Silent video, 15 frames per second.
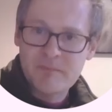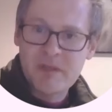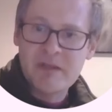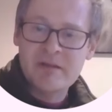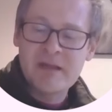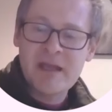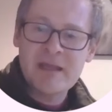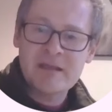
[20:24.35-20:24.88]

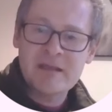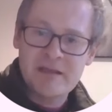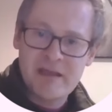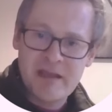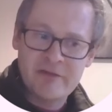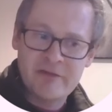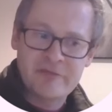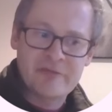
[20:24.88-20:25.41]
In that
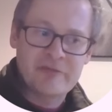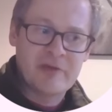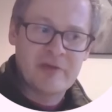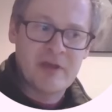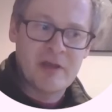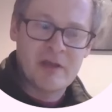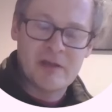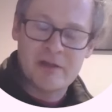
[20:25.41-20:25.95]
case,
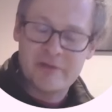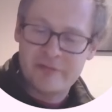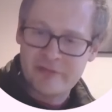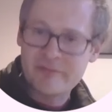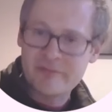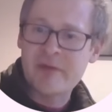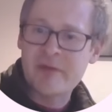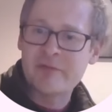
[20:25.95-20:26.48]

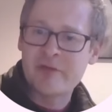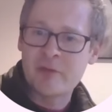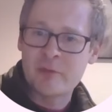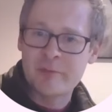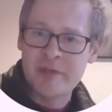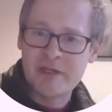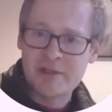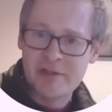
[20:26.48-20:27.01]
sometimes they
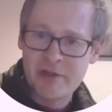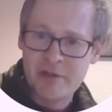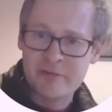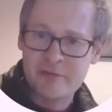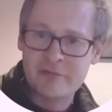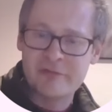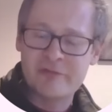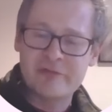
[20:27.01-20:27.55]
would be
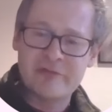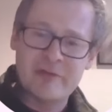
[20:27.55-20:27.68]
clones.